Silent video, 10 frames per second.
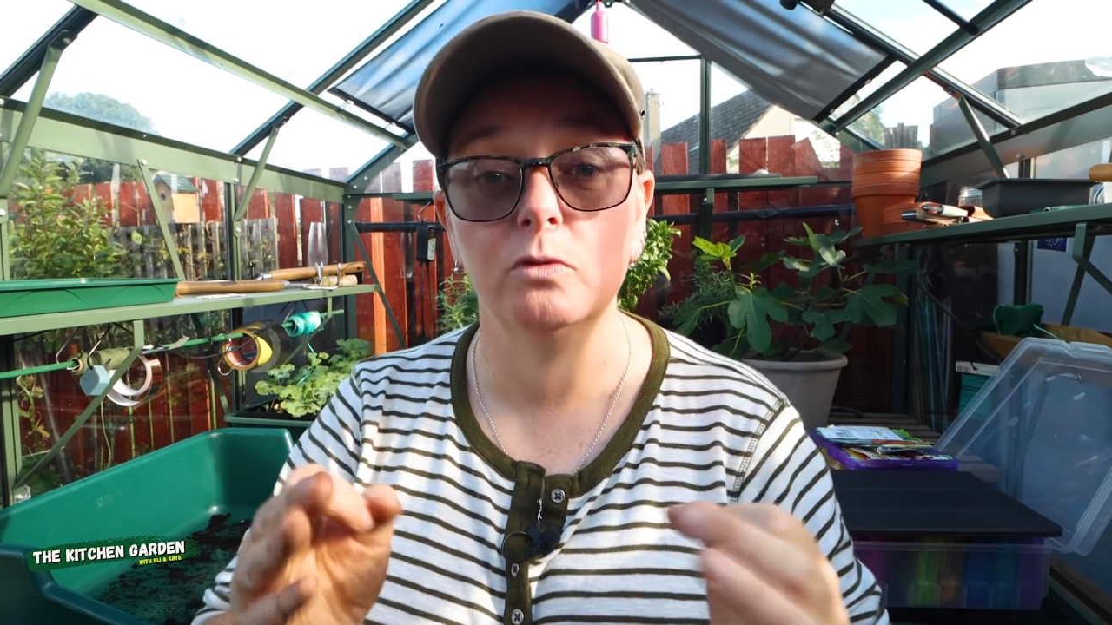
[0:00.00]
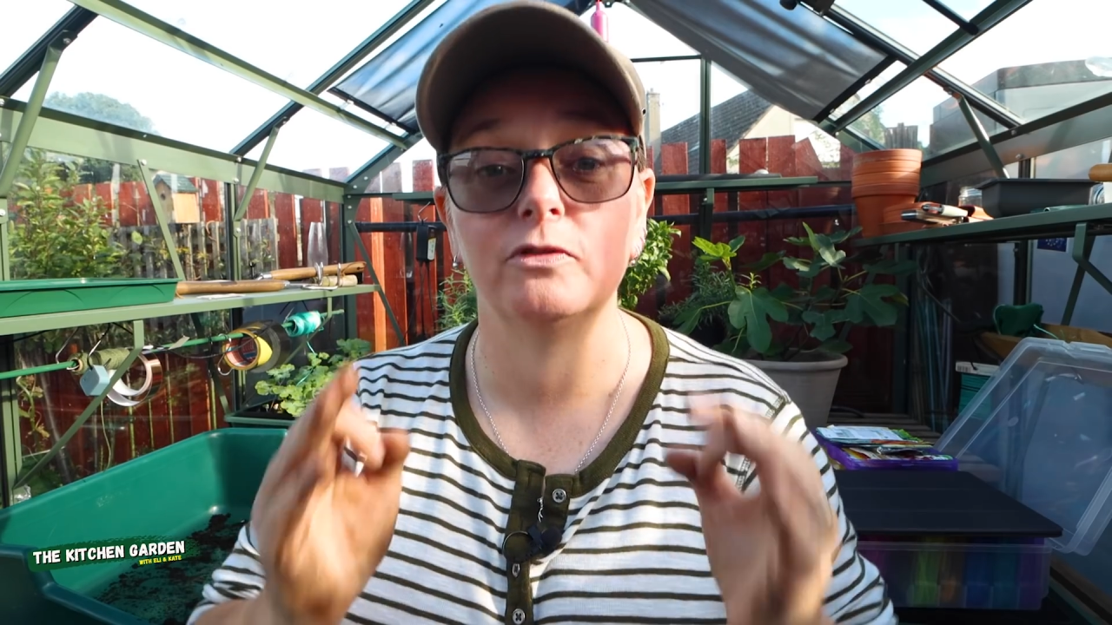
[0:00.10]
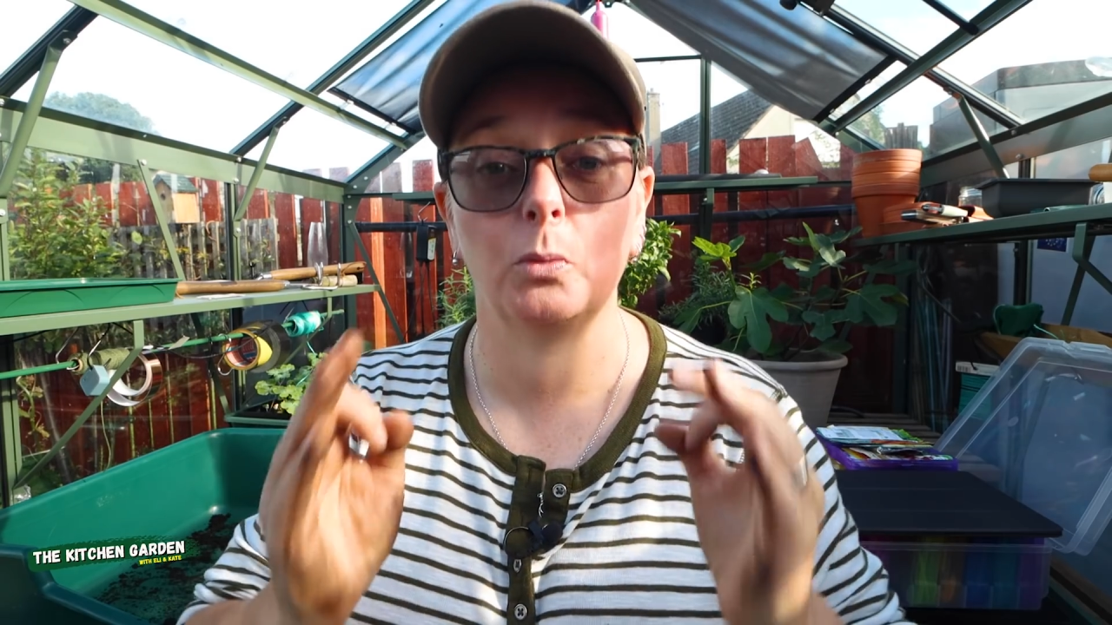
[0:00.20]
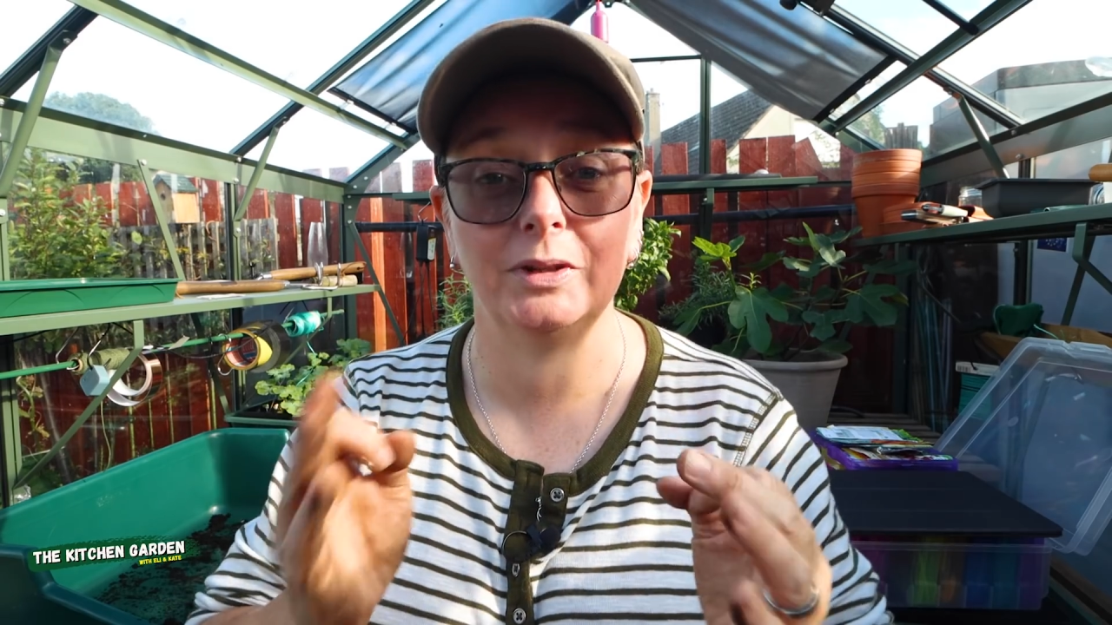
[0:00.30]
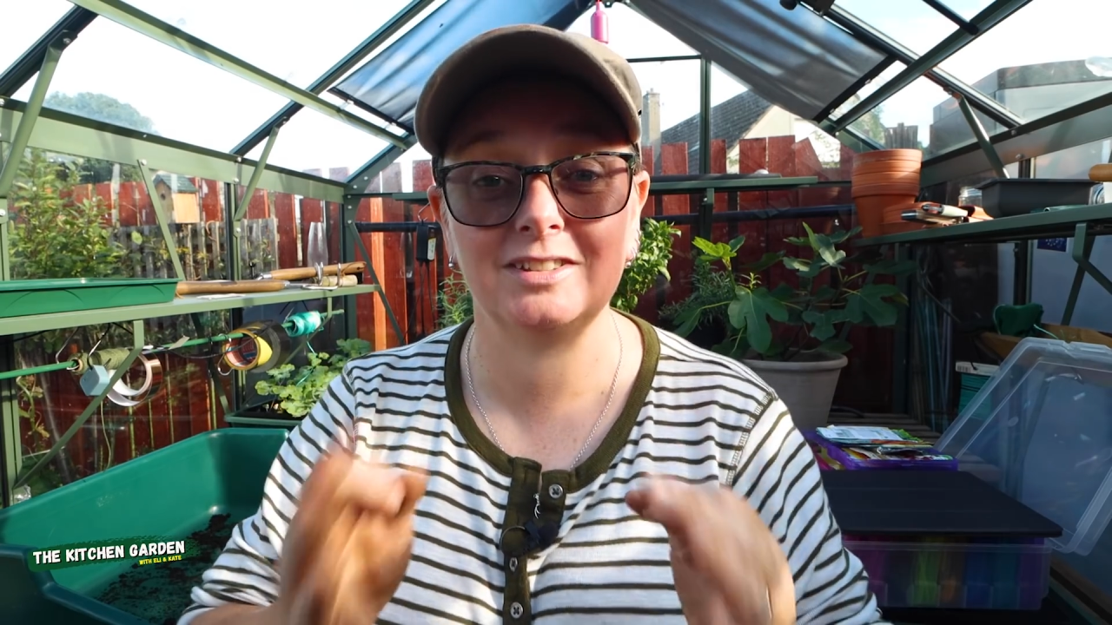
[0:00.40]

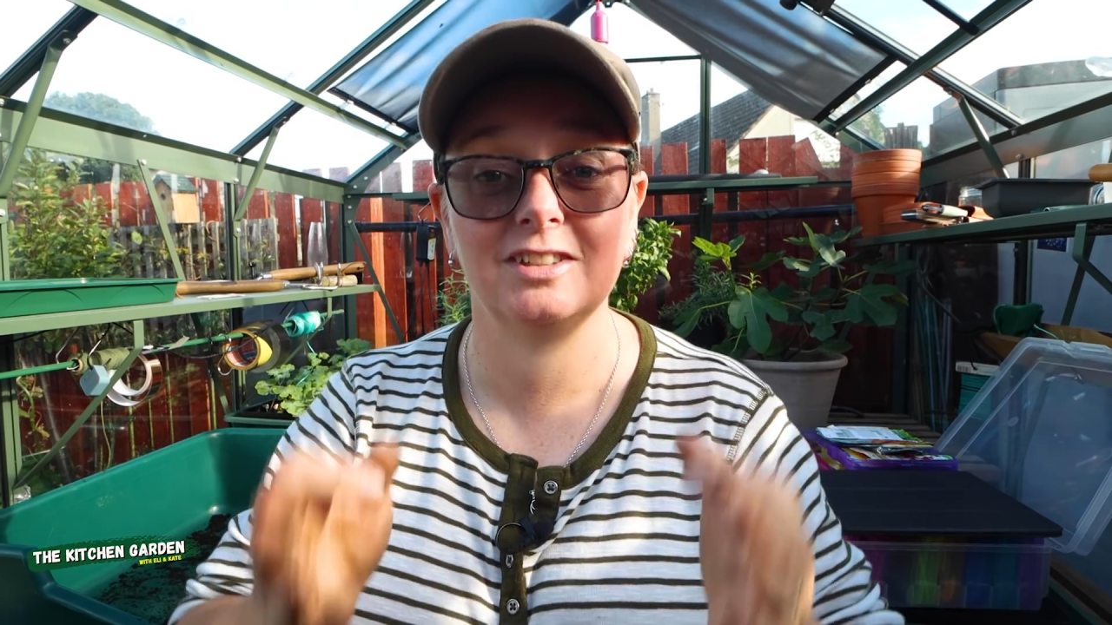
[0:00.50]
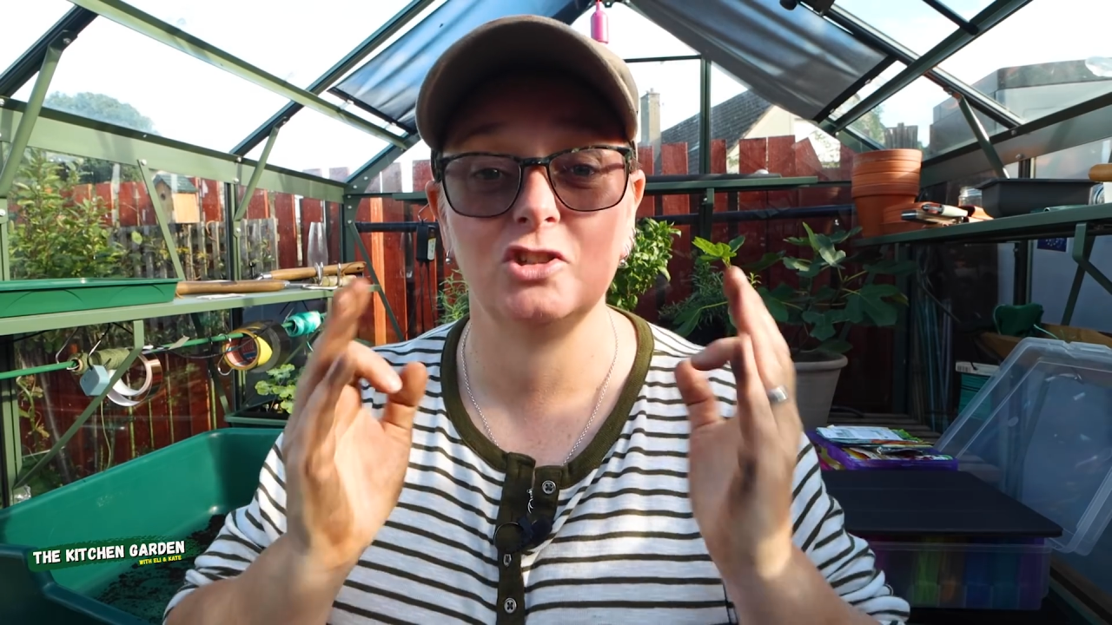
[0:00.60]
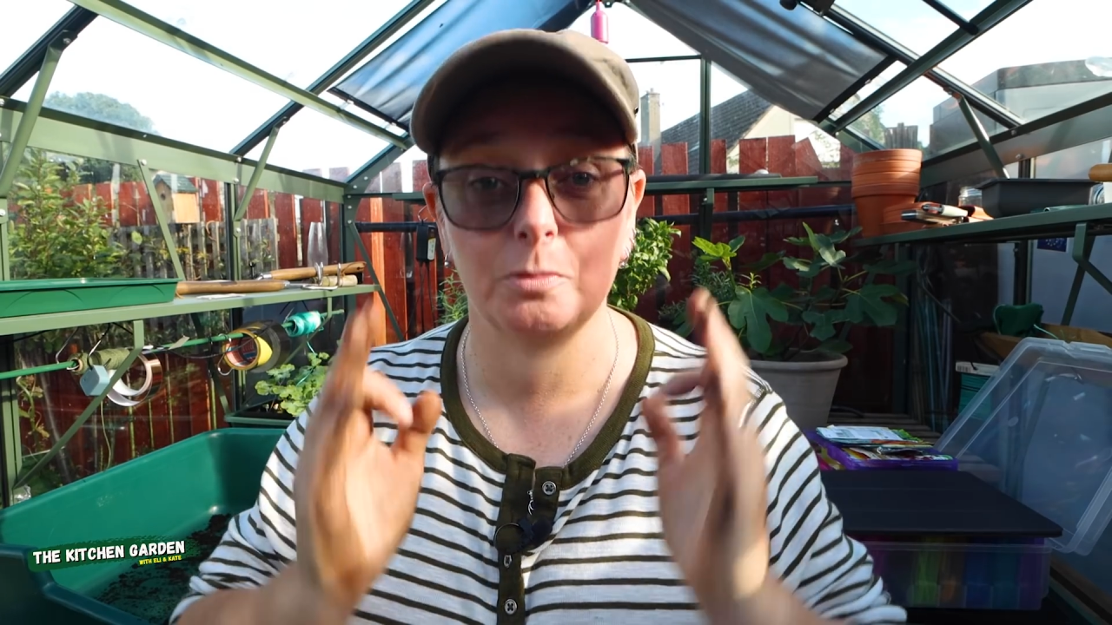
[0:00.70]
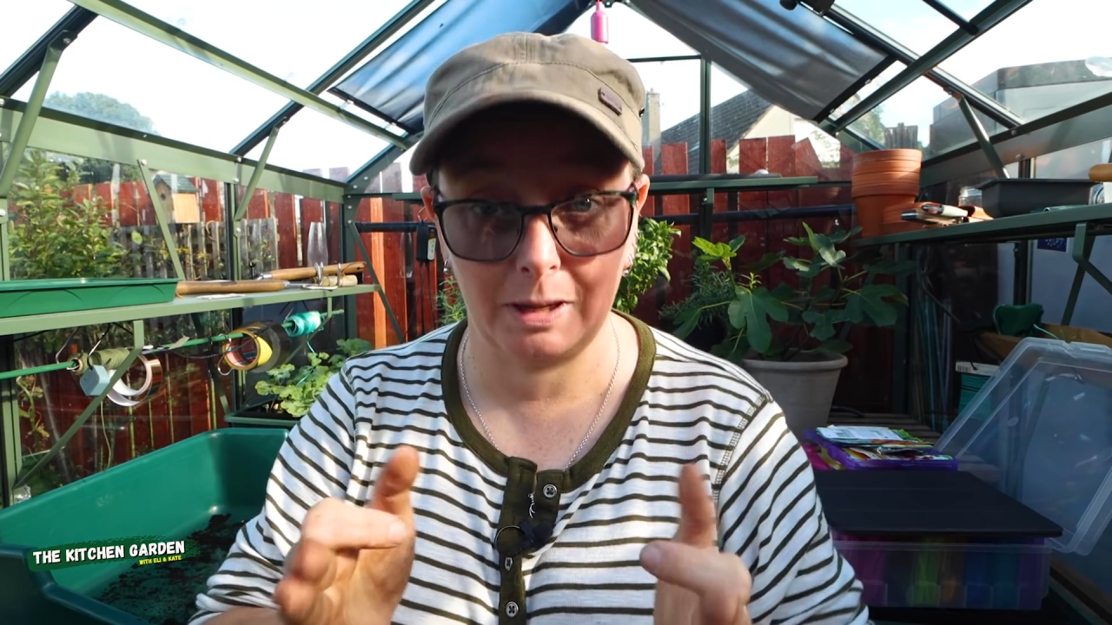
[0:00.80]
overwintering your